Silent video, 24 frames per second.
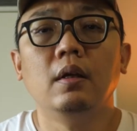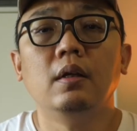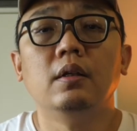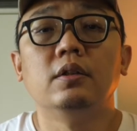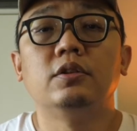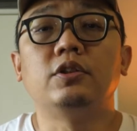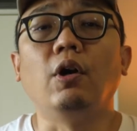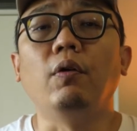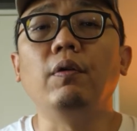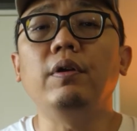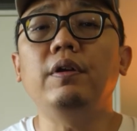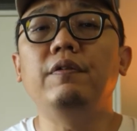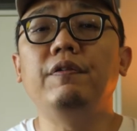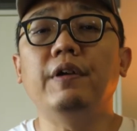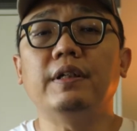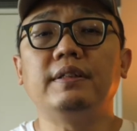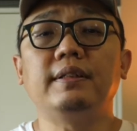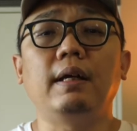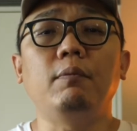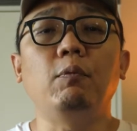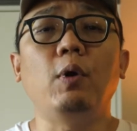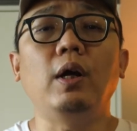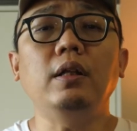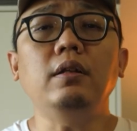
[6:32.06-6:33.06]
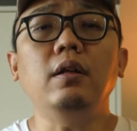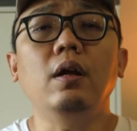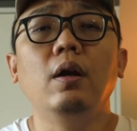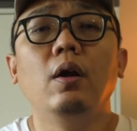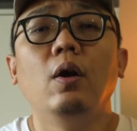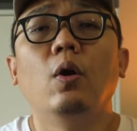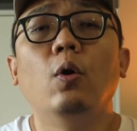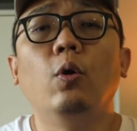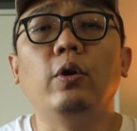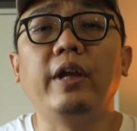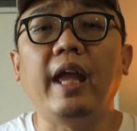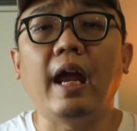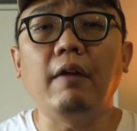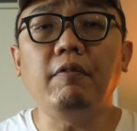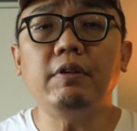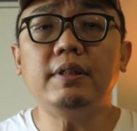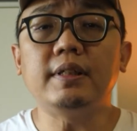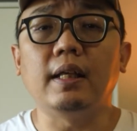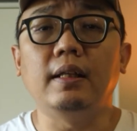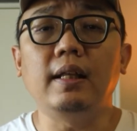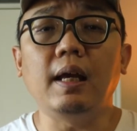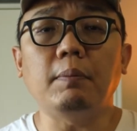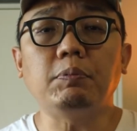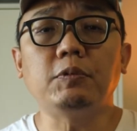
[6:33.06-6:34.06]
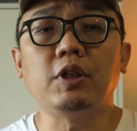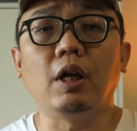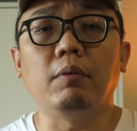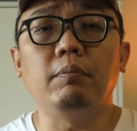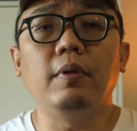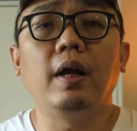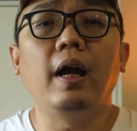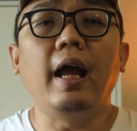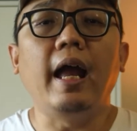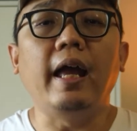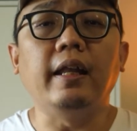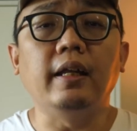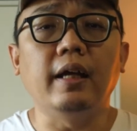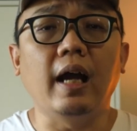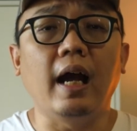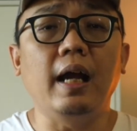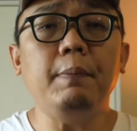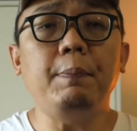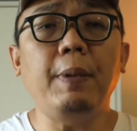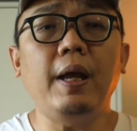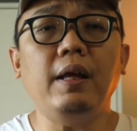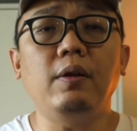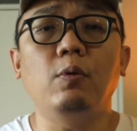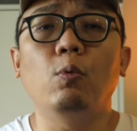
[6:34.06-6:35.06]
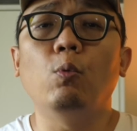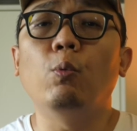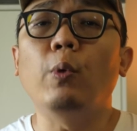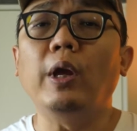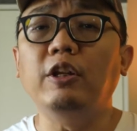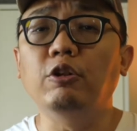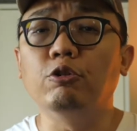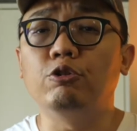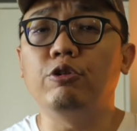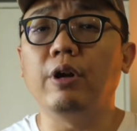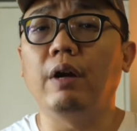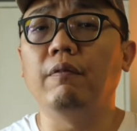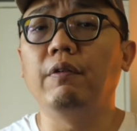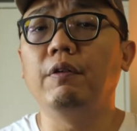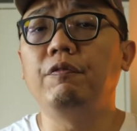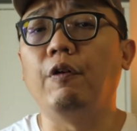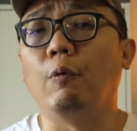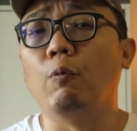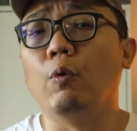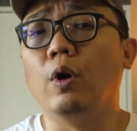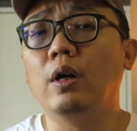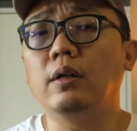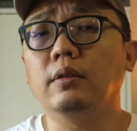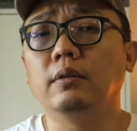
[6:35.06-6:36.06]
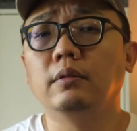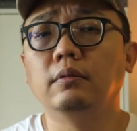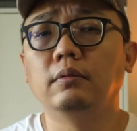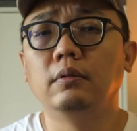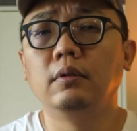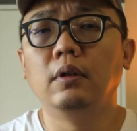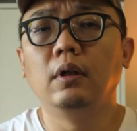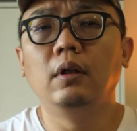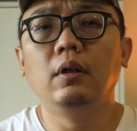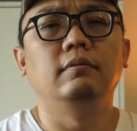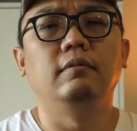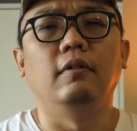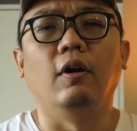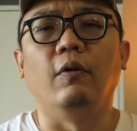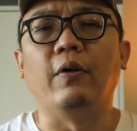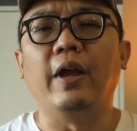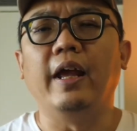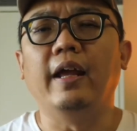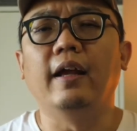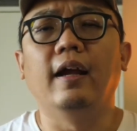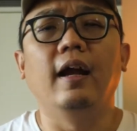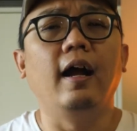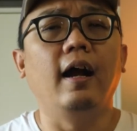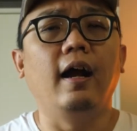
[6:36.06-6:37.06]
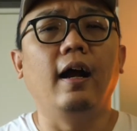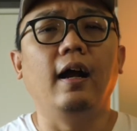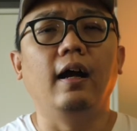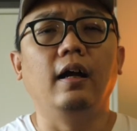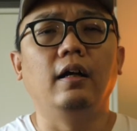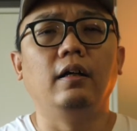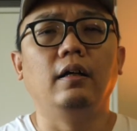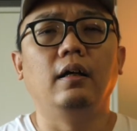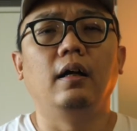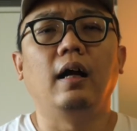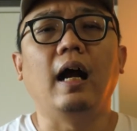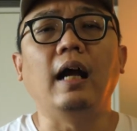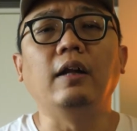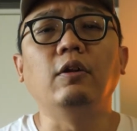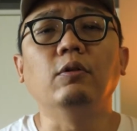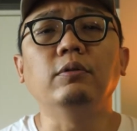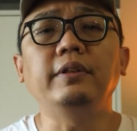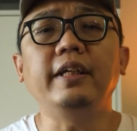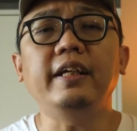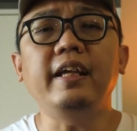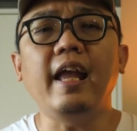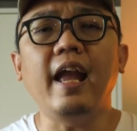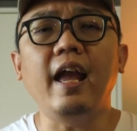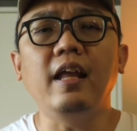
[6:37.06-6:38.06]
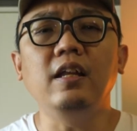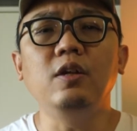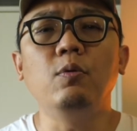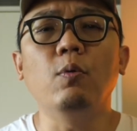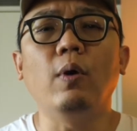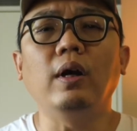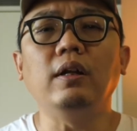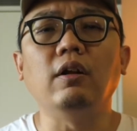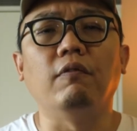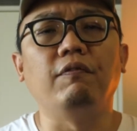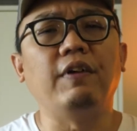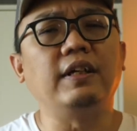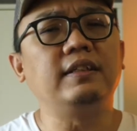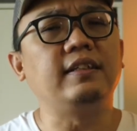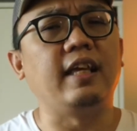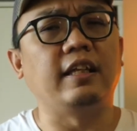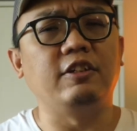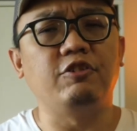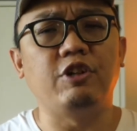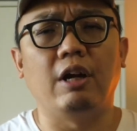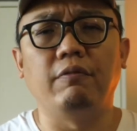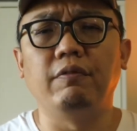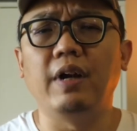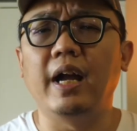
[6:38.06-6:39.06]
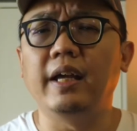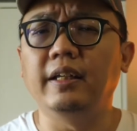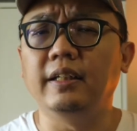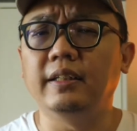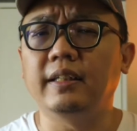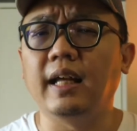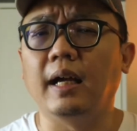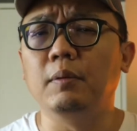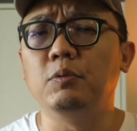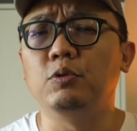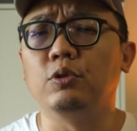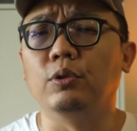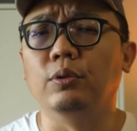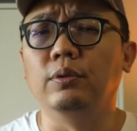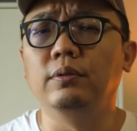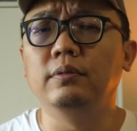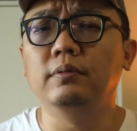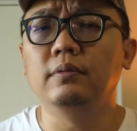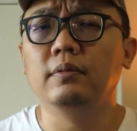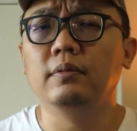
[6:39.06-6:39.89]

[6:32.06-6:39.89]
So if you're someone who carries a laptop and an iPad when you travel for work, okay, I don't think any one of us can travel anytime soon,